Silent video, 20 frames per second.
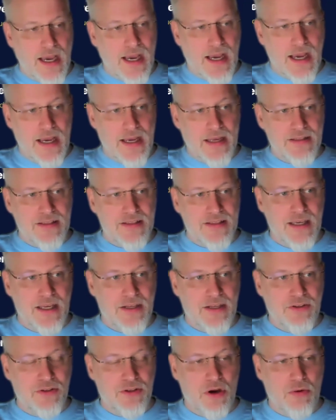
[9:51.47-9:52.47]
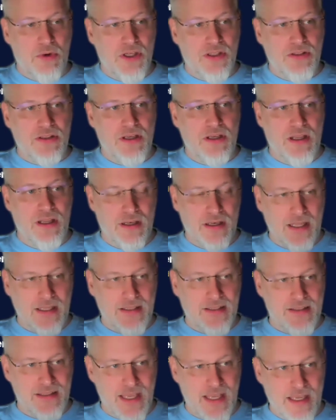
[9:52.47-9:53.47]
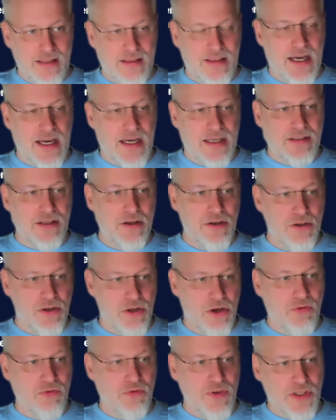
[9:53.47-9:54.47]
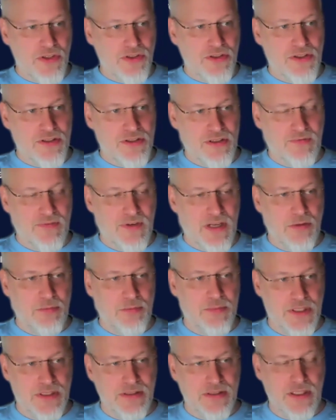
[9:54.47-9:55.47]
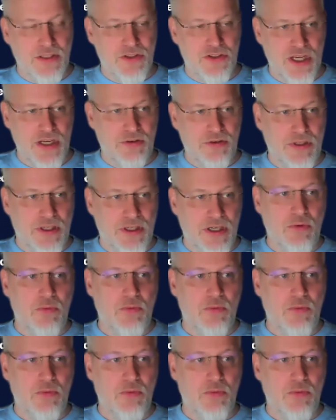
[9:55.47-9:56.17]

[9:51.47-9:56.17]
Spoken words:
and said, you know what, let's take that, no features development in January.